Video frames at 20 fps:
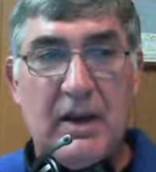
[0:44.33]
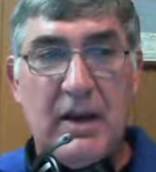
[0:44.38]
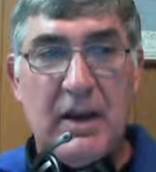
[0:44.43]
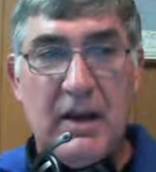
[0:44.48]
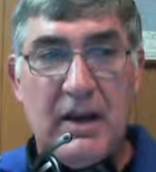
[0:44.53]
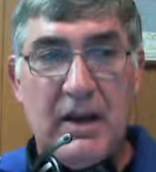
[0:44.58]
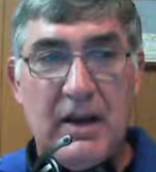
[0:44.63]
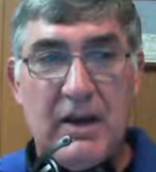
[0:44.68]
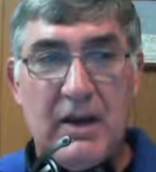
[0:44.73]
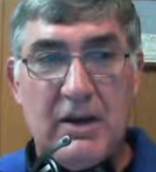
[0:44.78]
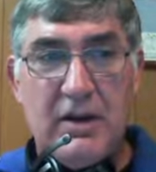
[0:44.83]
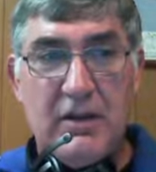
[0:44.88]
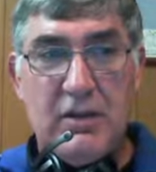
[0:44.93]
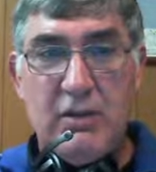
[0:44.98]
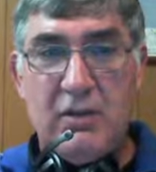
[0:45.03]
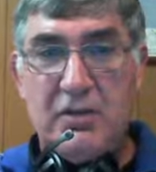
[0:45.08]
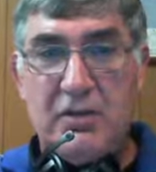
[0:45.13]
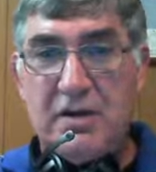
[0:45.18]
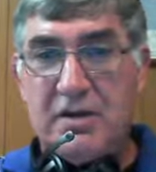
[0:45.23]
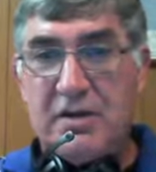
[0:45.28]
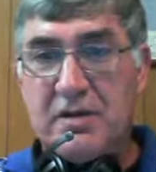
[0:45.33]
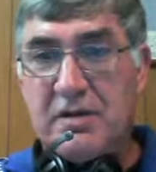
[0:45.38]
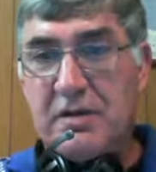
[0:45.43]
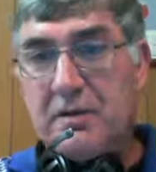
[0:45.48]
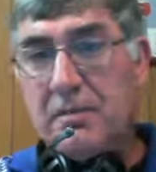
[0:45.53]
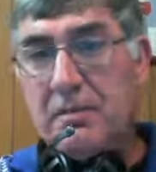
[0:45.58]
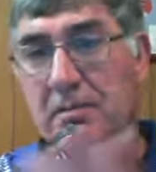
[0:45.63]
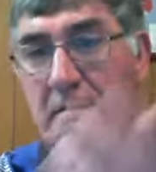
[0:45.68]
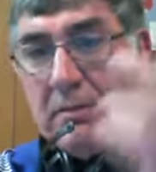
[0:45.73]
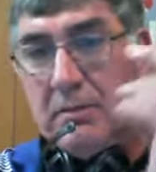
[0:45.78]
and you just
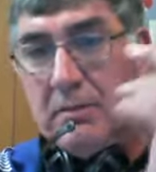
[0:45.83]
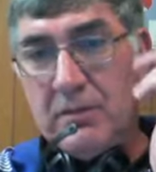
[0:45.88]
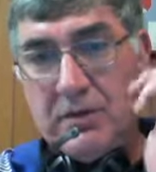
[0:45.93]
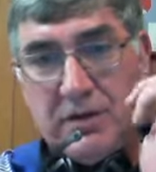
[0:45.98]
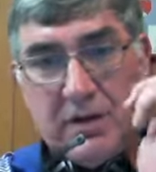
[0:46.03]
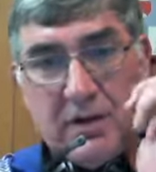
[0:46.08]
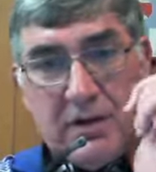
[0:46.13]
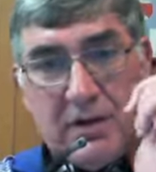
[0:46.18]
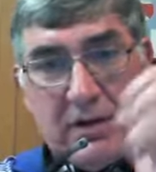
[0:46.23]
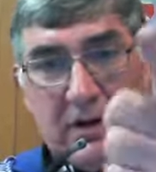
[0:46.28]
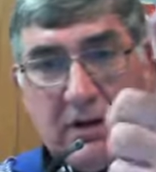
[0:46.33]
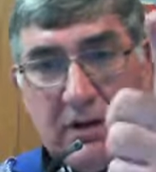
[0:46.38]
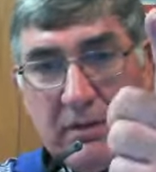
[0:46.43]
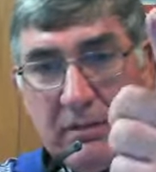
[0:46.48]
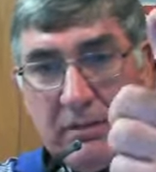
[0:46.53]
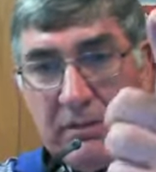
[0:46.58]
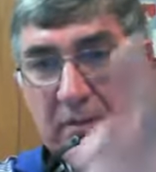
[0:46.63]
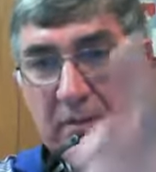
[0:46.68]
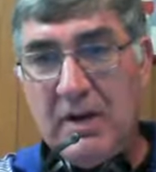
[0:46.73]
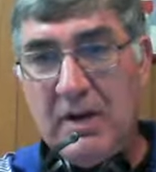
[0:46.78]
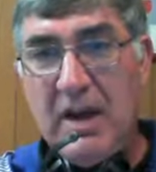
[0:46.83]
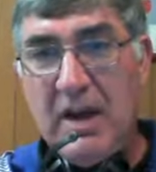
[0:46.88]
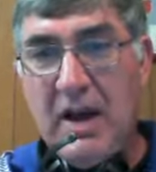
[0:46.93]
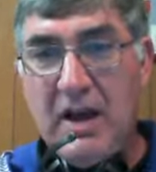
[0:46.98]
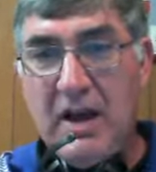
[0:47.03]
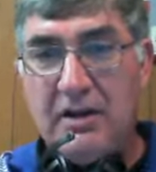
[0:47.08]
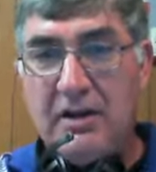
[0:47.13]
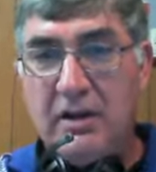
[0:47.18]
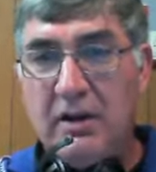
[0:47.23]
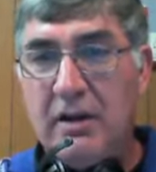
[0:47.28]
sit there
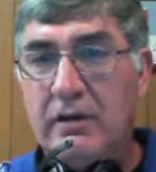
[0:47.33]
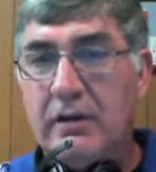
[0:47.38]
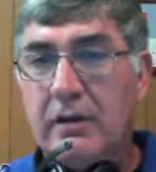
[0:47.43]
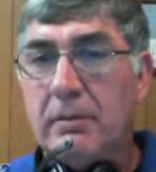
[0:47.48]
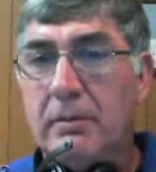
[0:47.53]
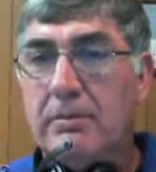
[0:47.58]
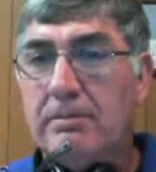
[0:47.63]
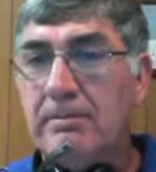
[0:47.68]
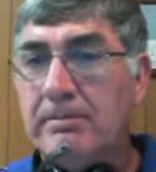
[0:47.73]
and deliver